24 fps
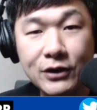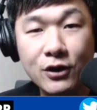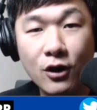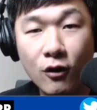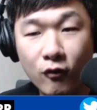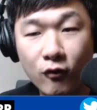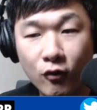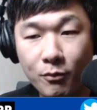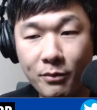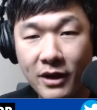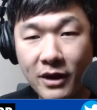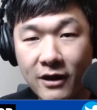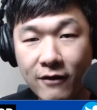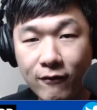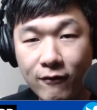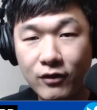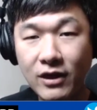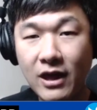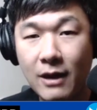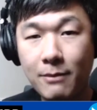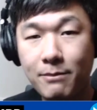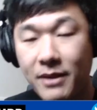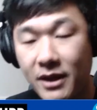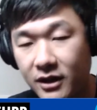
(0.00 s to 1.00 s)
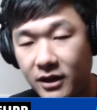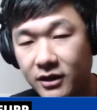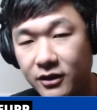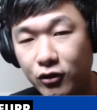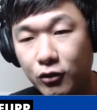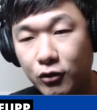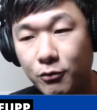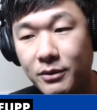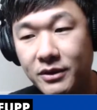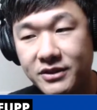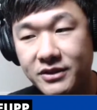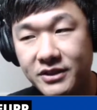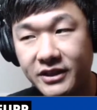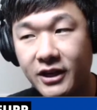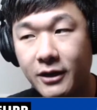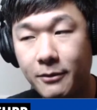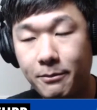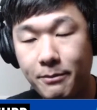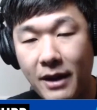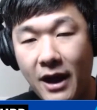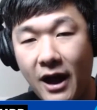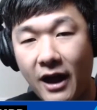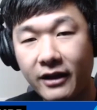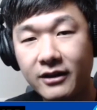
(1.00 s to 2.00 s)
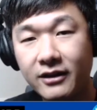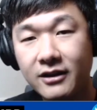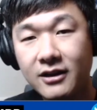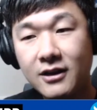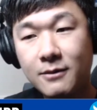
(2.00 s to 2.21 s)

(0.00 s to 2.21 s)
overpay for that pick a little bit to get it back,